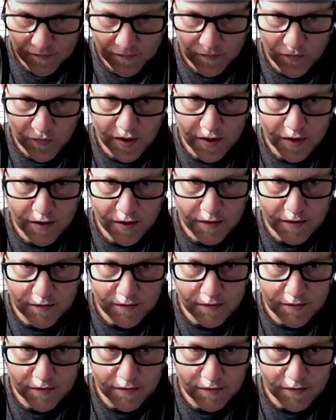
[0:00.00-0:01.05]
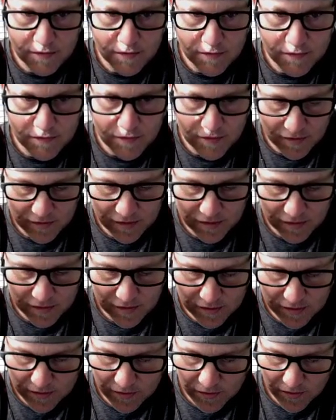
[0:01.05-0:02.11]
what?
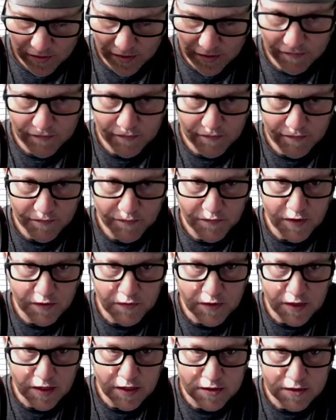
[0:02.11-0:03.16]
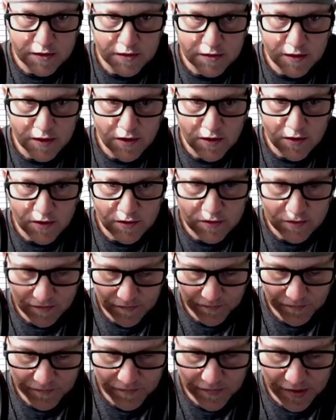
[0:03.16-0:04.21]
Good grief. 50 inches long.
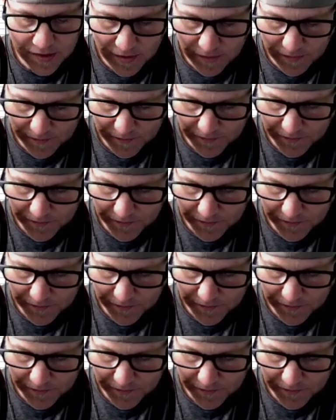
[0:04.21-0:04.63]
Yeah.